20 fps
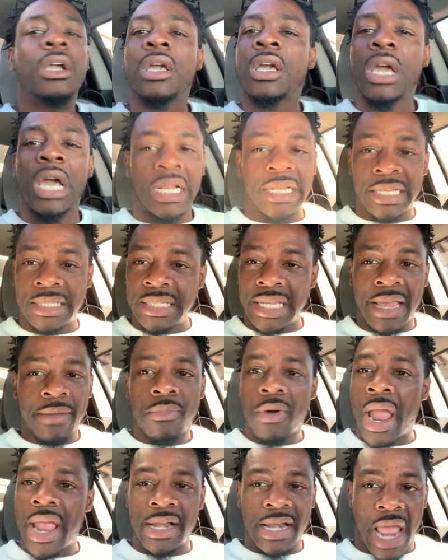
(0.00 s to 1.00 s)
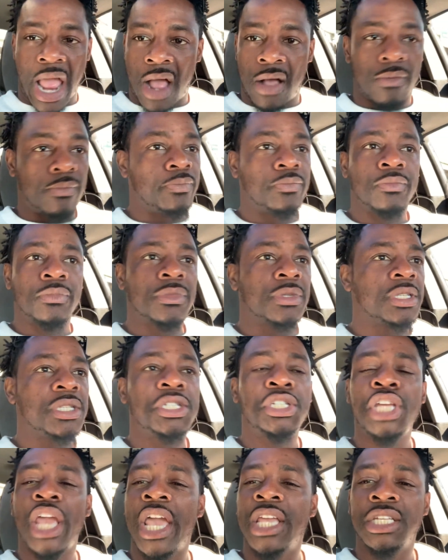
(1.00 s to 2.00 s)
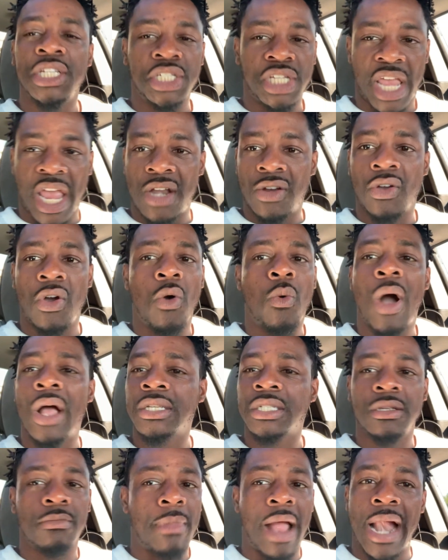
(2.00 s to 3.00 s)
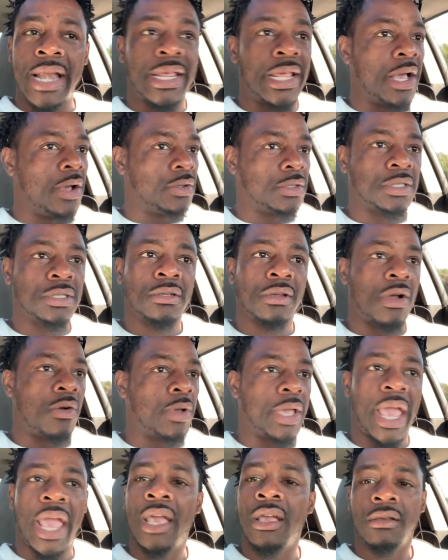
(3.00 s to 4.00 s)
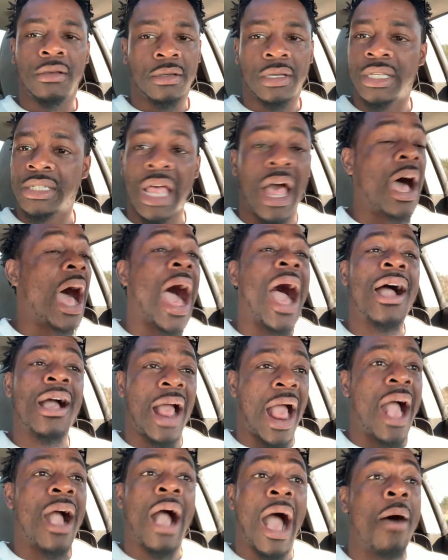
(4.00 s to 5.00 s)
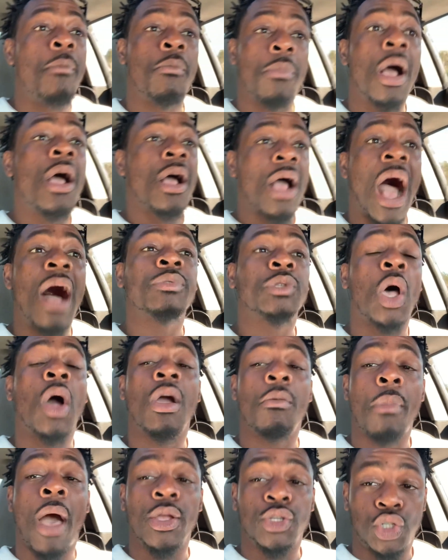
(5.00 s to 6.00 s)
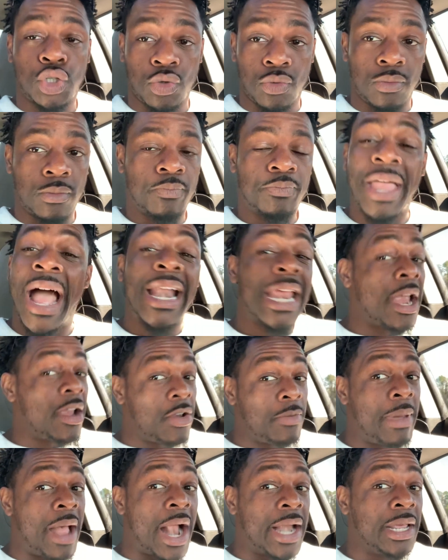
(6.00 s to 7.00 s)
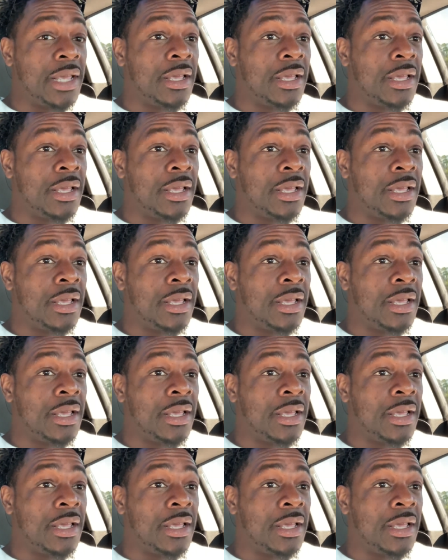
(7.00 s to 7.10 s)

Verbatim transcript: cut the tape right now. Change the channel, go watch somebody else, okay? Because I, I, I, I'm, I'm talking about you. Not everybody,